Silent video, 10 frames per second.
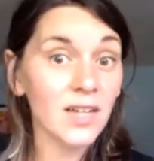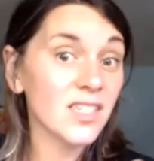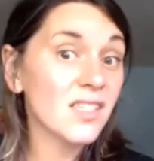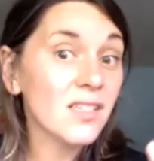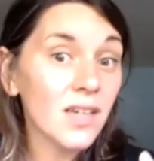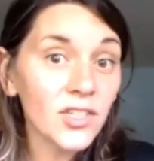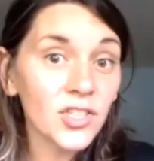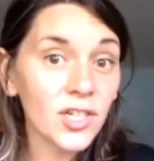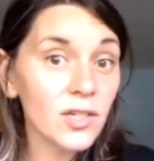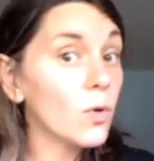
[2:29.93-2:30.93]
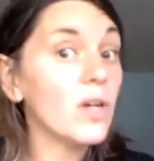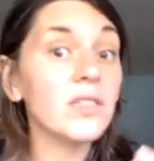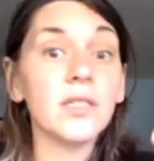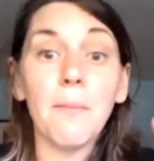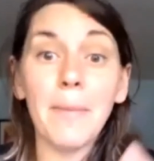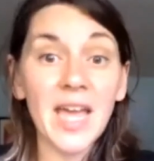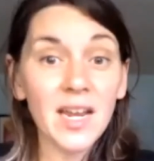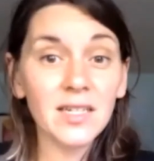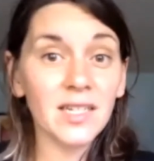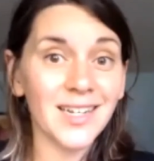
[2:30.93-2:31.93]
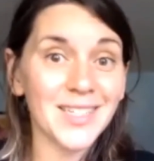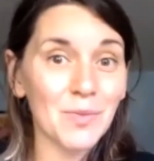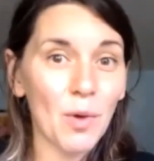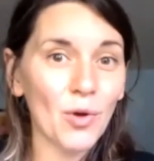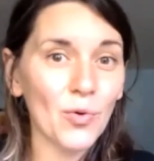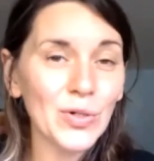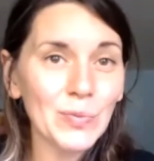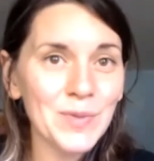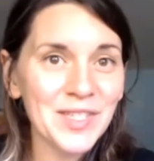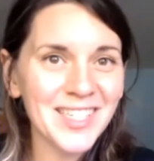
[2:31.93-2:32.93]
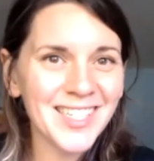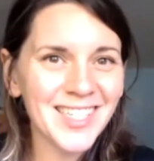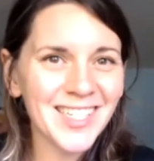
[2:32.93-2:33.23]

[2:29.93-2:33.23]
a discussion or a debate in small groups?